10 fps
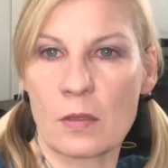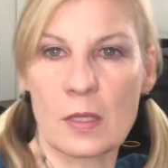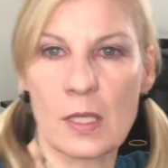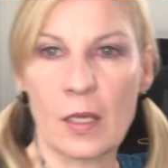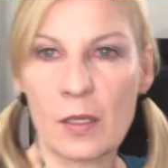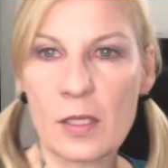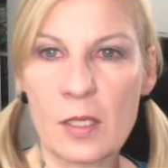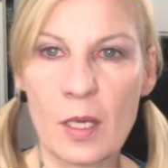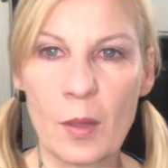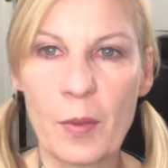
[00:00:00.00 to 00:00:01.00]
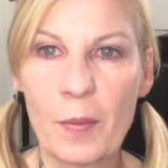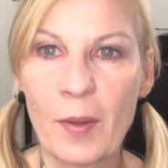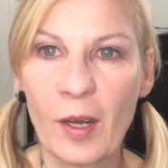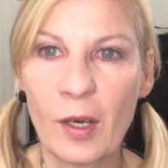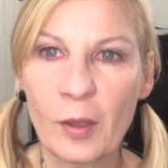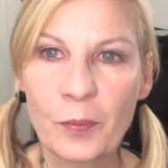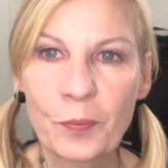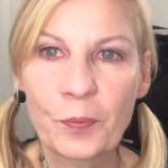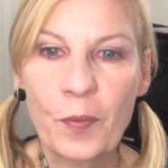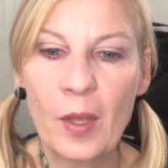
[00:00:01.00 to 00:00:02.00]
Yeah, this is a little bit better.
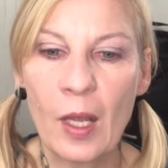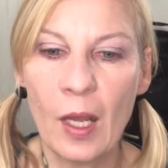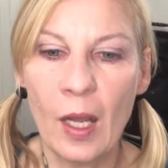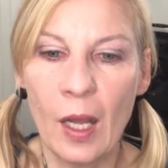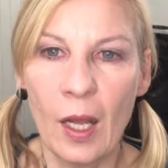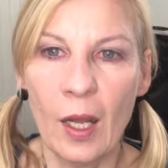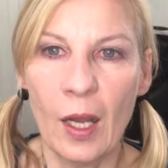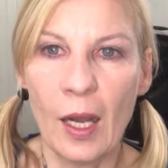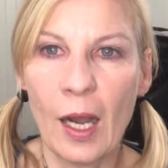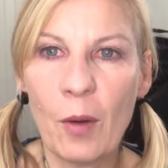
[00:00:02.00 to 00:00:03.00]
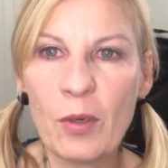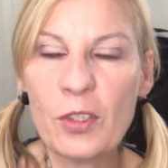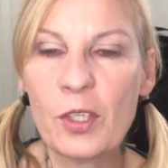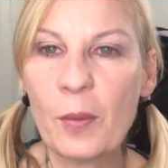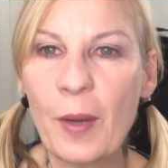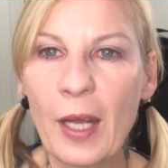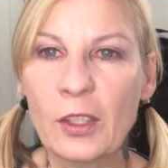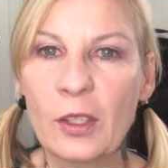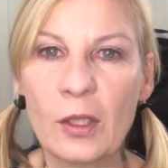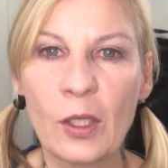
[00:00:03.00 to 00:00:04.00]
I want you to
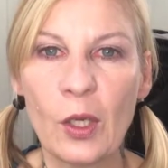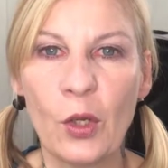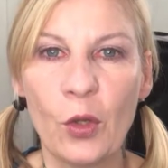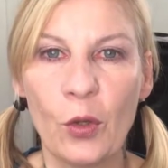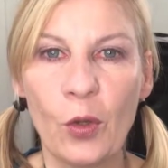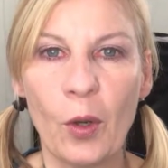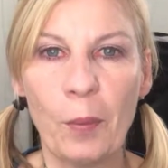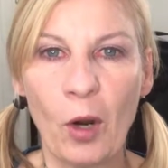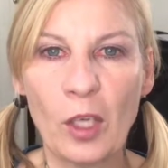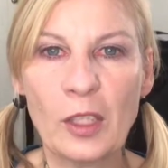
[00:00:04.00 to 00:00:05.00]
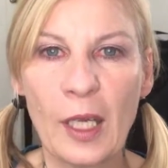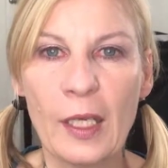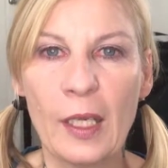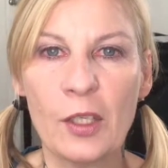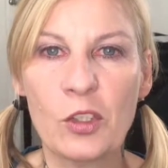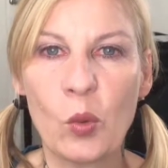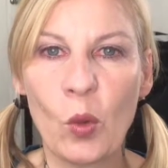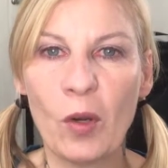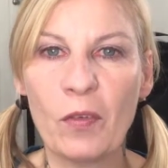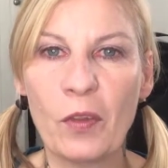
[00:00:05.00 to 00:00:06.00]
imagine you're a bartender at
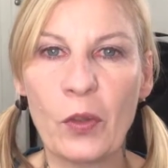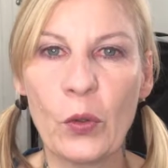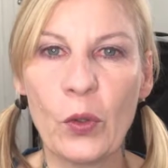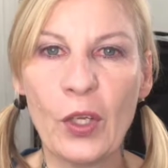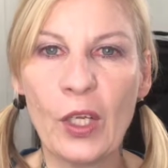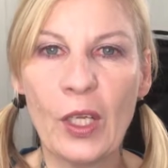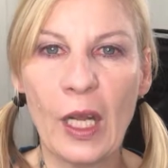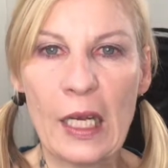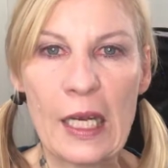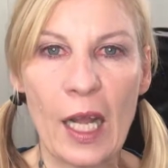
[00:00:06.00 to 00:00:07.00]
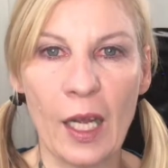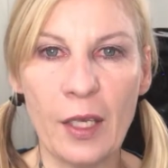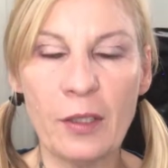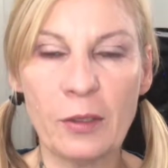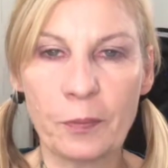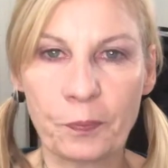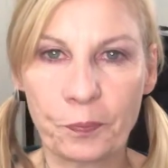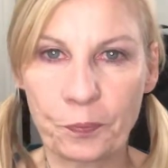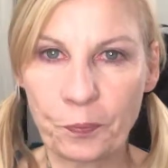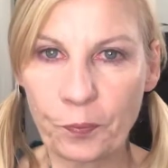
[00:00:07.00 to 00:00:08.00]
12:30 at night.
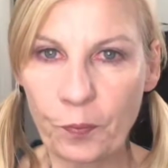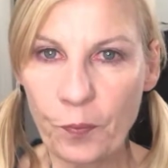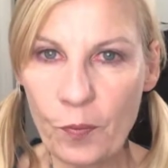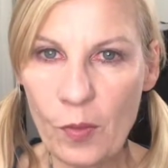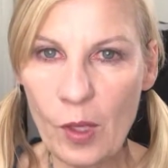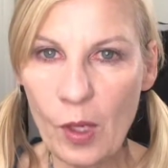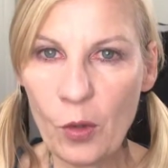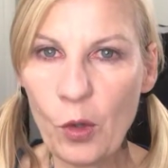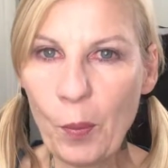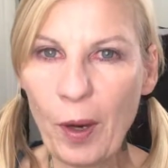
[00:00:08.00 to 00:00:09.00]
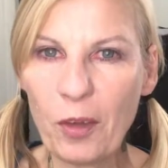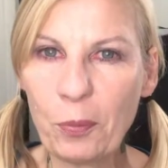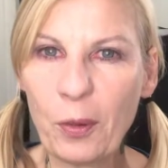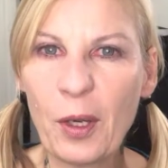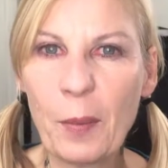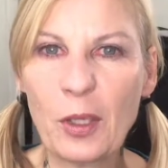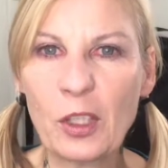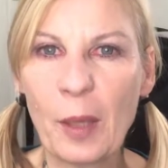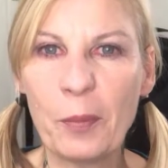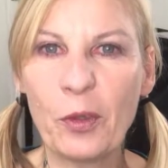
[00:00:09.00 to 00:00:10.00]
Your bar's pretty much
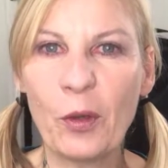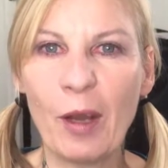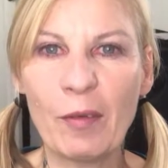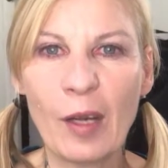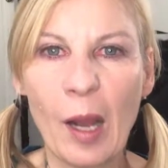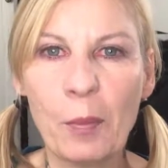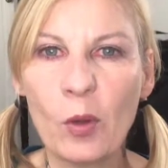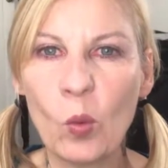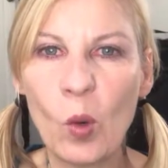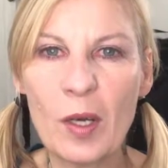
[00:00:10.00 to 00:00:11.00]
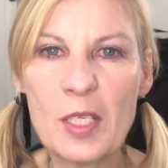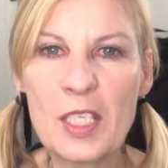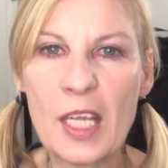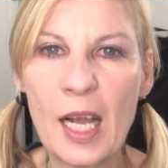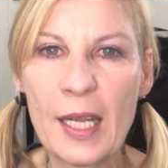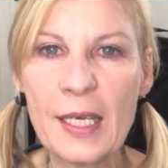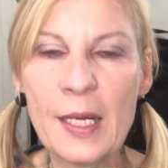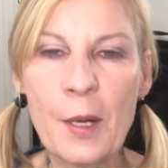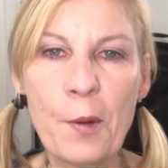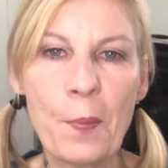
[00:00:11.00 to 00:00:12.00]
empty. You have a couple on one side
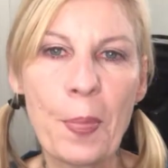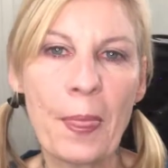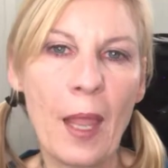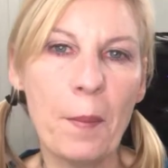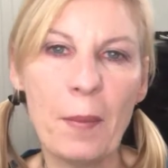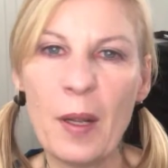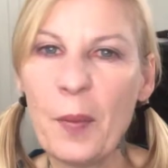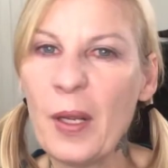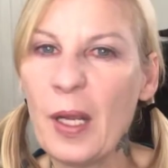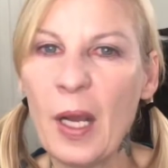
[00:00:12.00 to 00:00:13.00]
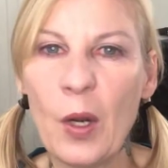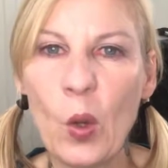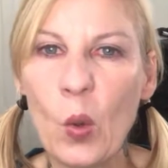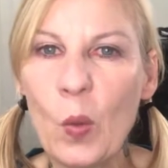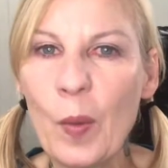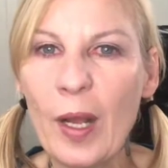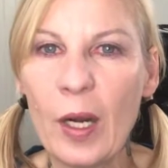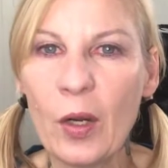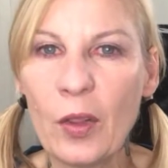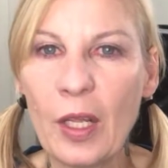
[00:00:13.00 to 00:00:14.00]
and maybe an old
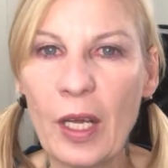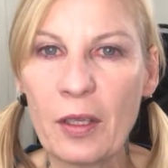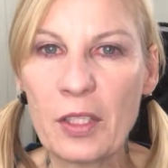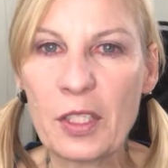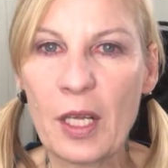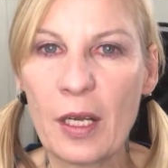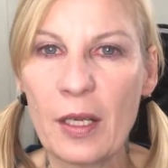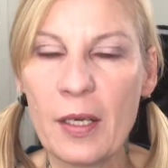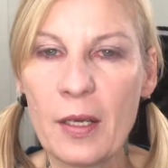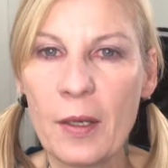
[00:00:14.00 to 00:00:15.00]
man on the other side.